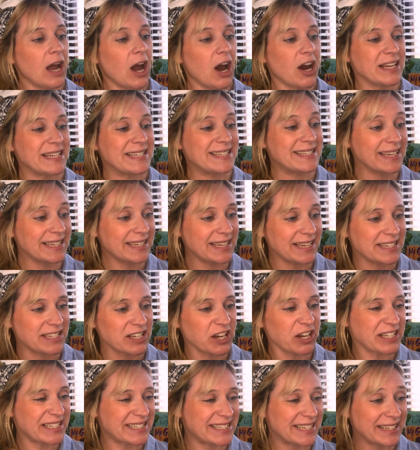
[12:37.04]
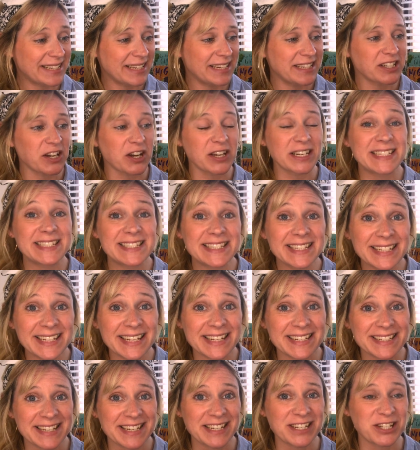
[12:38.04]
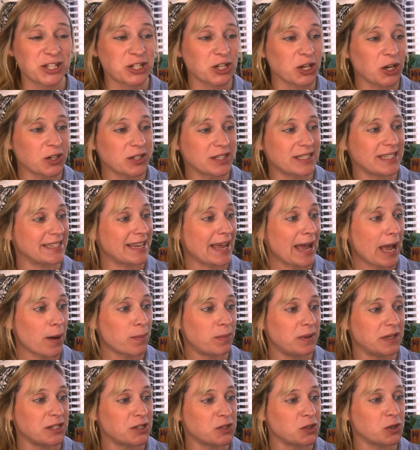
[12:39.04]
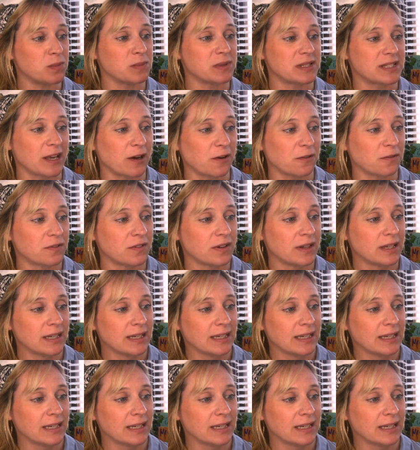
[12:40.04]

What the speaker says: I did it, I did it, I did it, he chanted happily to himself.